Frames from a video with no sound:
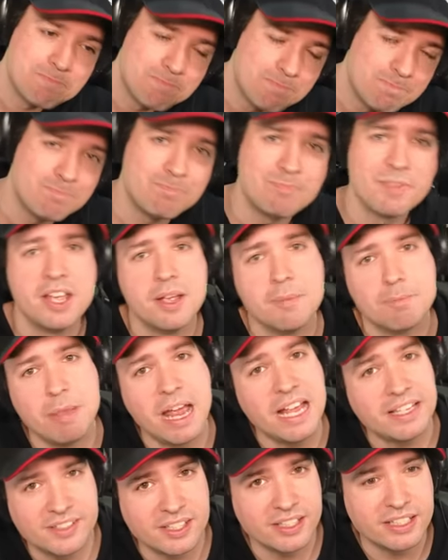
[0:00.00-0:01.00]
hmm,
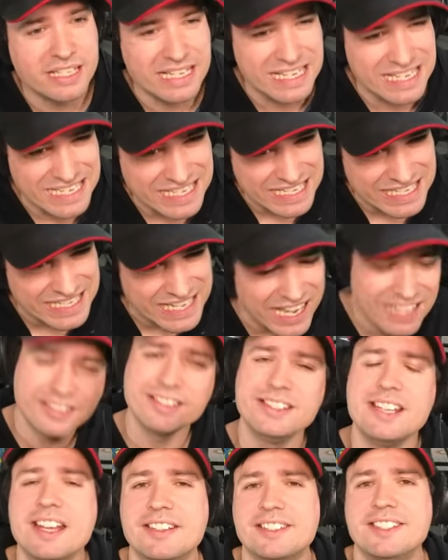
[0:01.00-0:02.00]
makes it not
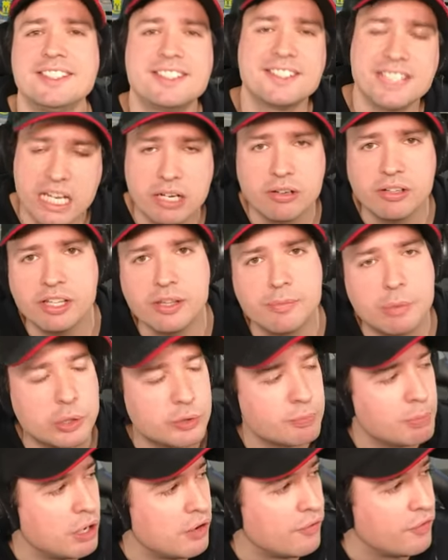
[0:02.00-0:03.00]
necessarily the
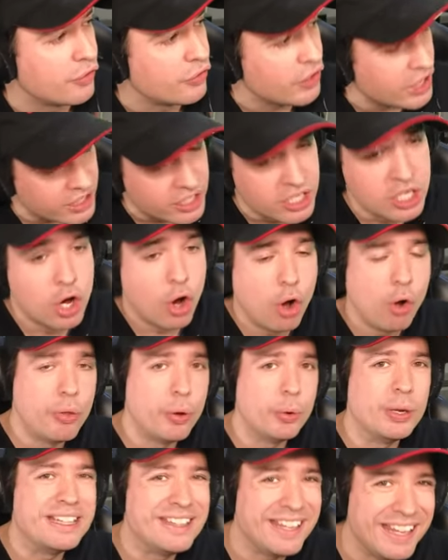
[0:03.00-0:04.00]
most powerful thing.
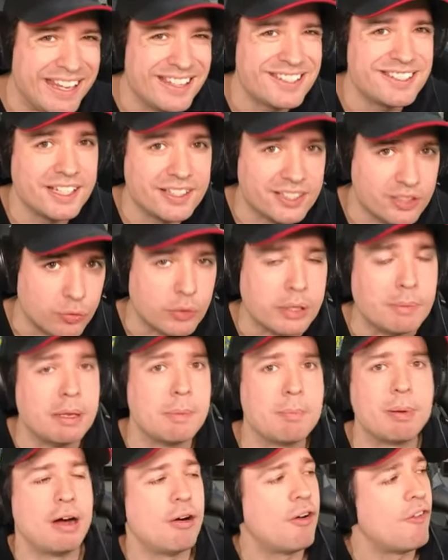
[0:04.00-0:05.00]
Although it is extremely
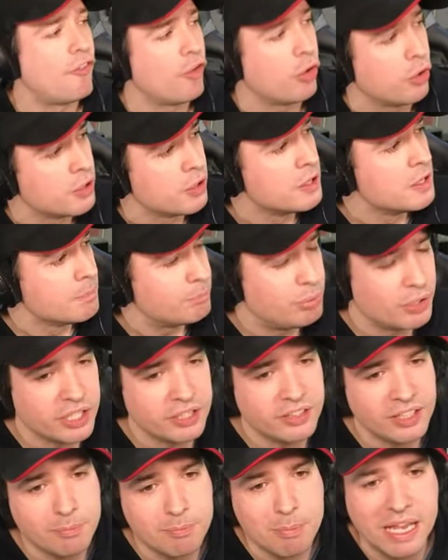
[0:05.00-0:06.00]
powerful, but
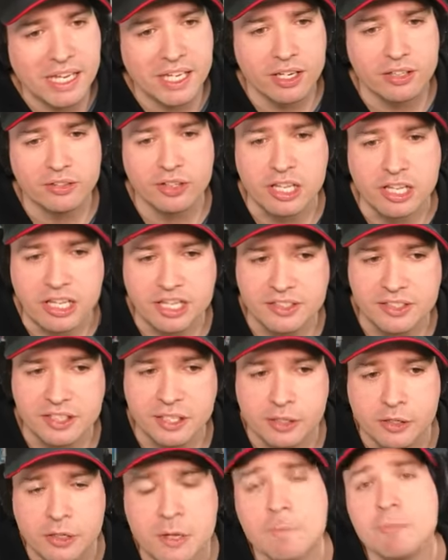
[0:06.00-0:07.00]
it didn't make it into the list
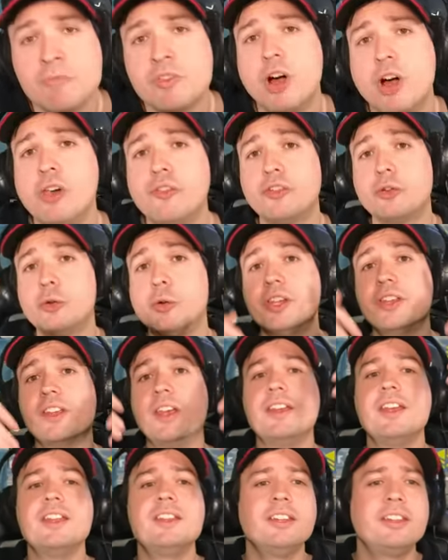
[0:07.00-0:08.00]
here. Also, it,
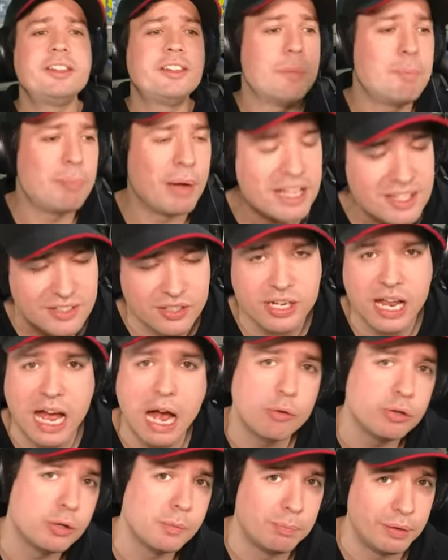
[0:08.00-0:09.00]
it depends on
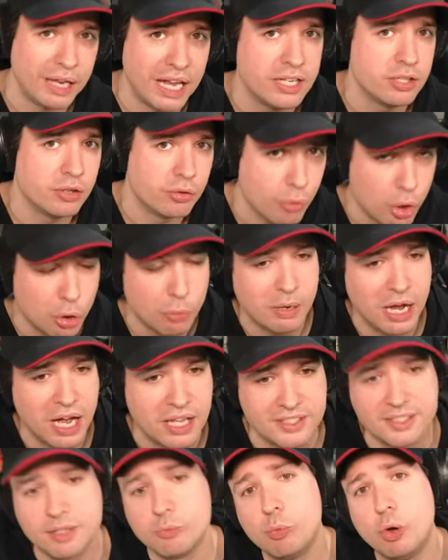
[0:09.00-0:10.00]
how you play your
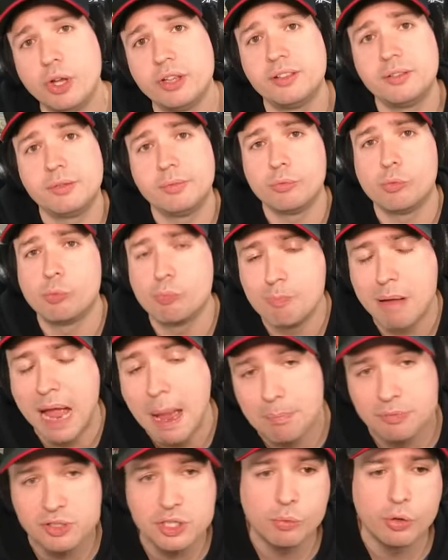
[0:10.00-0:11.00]
robots. What
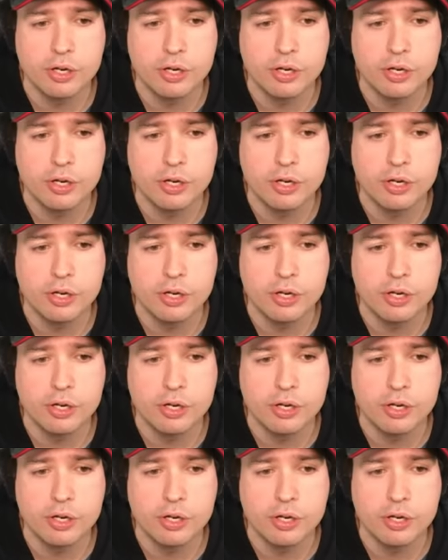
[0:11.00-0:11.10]
maps you